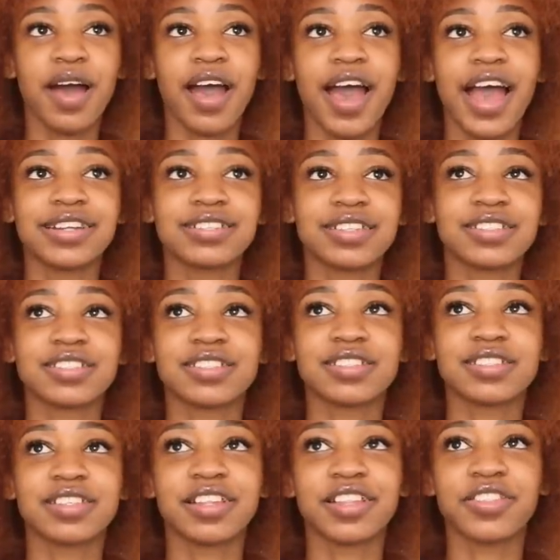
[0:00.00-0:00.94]
I
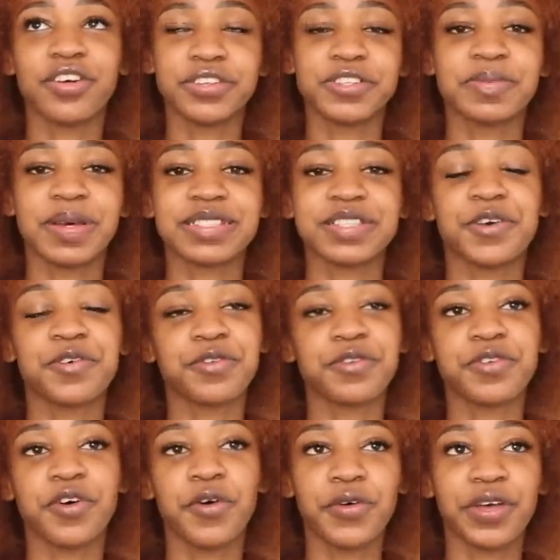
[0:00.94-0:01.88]
just thought to
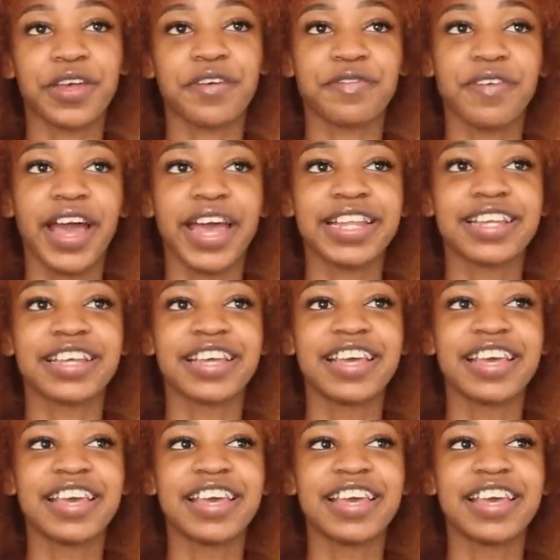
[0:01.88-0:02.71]
myself, okay, fine,